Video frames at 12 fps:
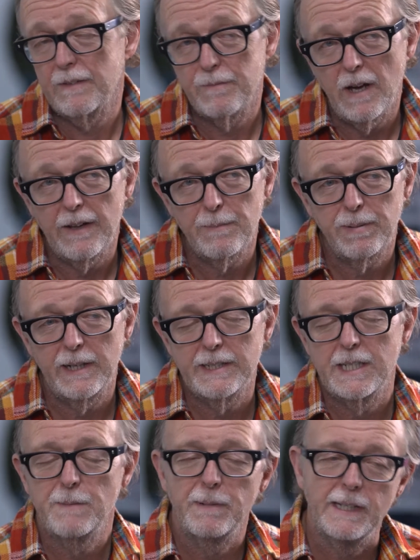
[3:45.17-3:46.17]
can
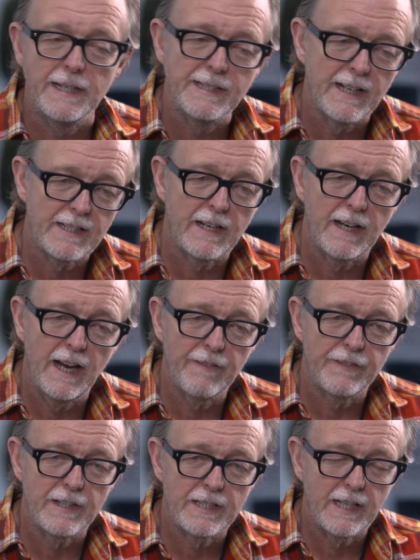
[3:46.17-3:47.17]
each lift the
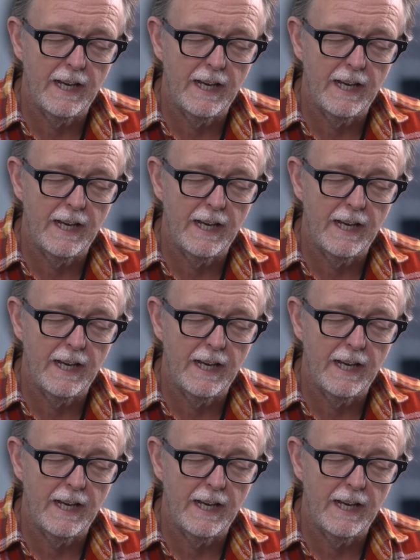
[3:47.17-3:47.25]
other to be